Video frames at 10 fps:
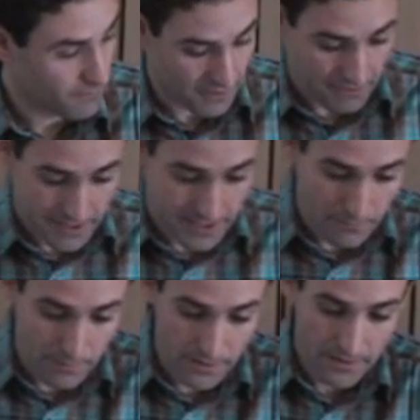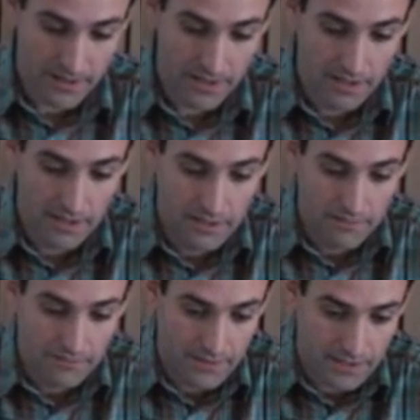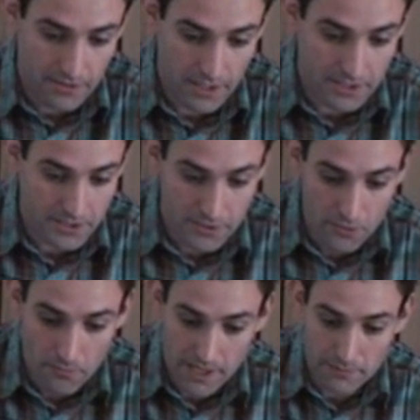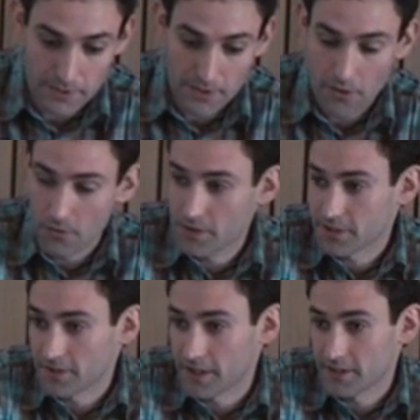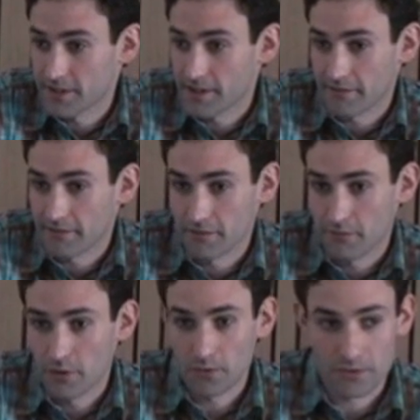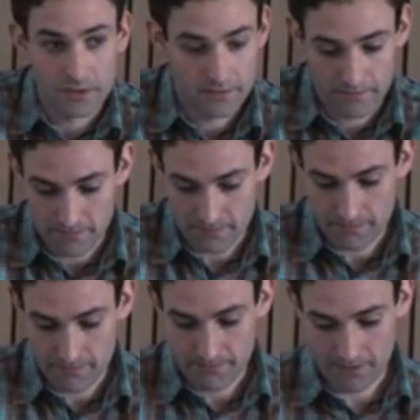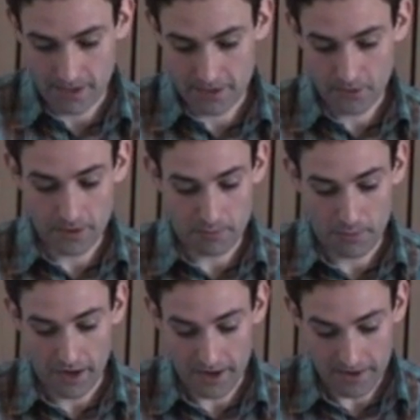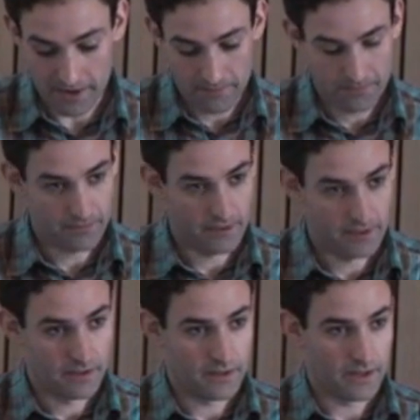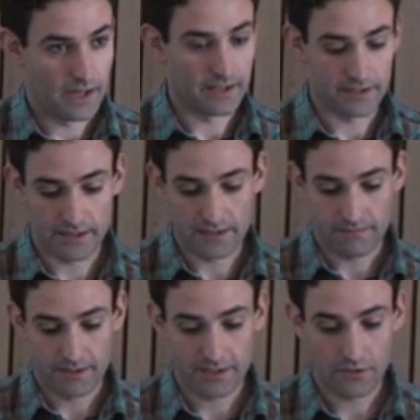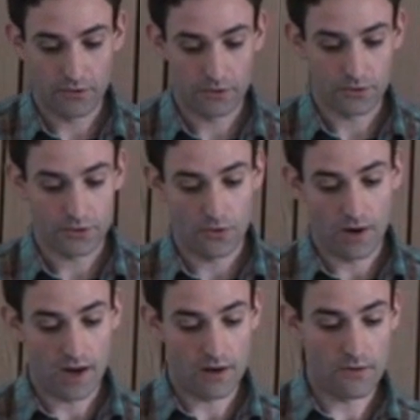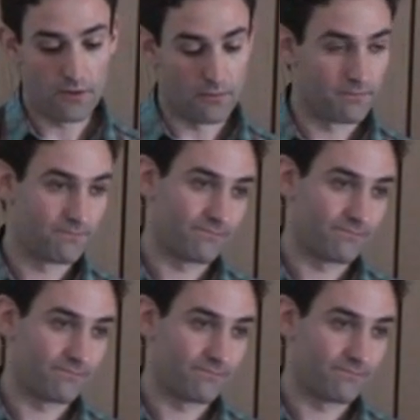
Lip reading: brief example. So let's assume that we know the strategy that everyone follows. Let's call it pi. And this is going to show how